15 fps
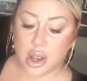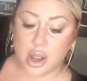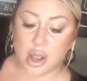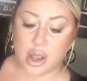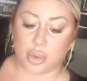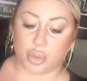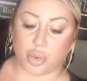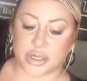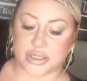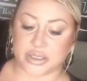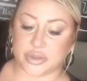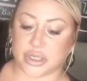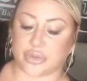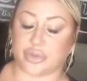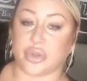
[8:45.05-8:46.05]
Once you
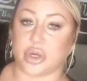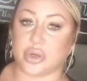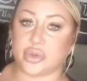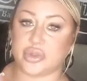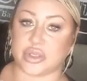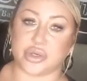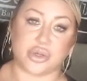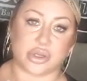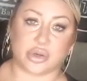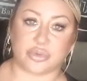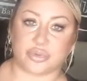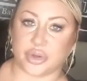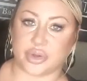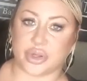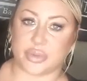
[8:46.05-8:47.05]
get those, then you can fill
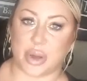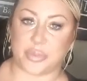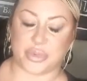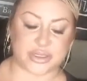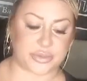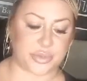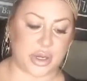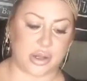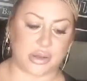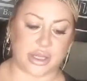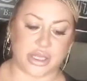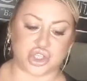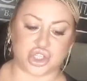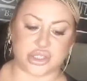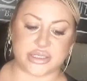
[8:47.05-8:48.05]
them up as well. It
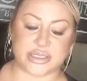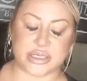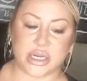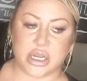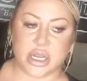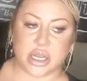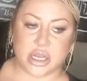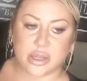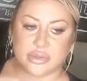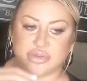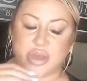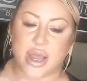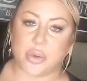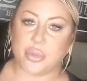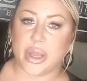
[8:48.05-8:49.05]
just, that
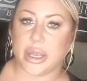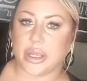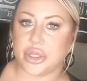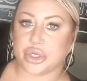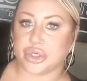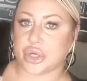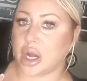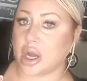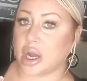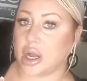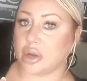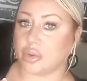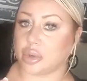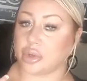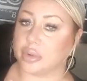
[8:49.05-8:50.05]
way you're not, or
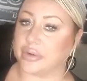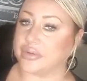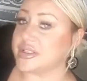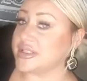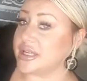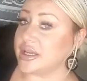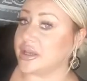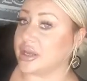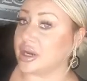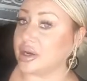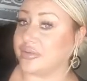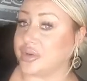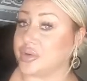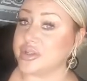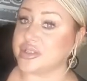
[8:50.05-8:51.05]
whoever's taking care of you
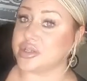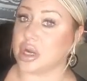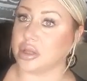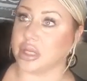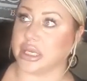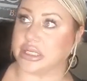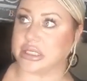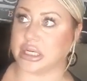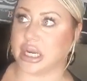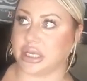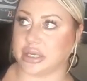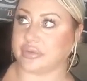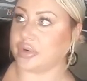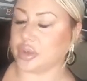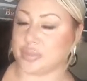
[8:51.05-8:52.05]
is not like, did I give
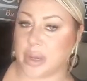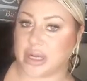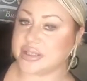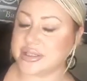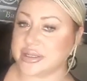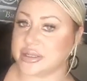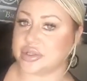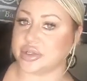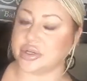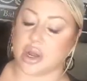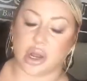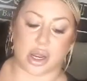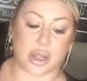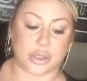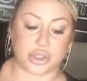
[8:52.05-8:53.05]
her medicine or
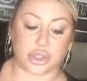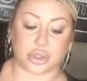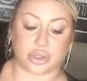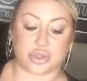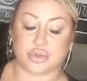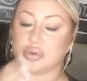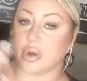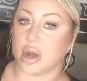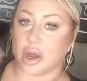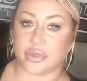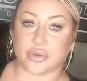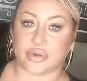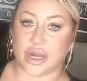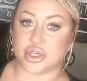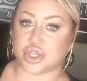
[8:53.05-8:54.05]
not? You're on the right
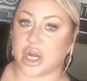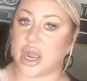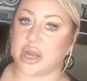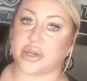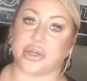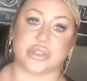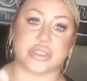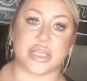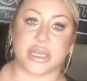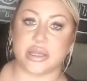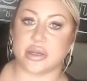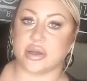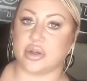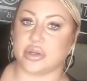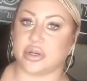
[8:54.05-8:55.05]
track, you're taking all
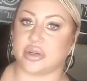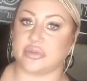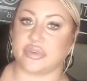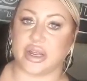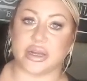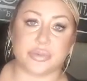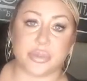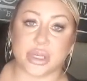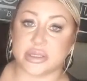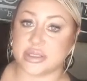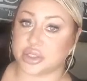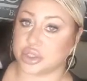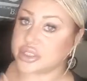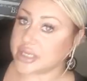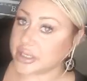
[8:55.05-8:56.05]
your vitamins, you're
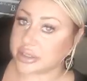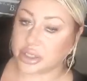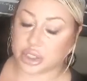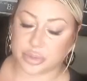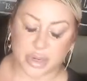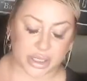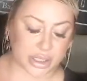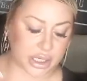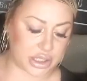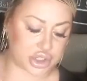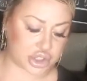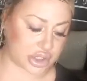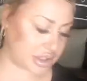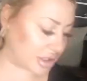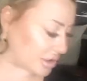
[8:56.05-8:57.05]
taking your medication,
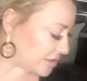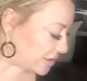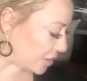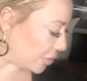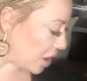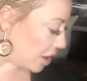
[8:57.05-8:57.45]
and so on.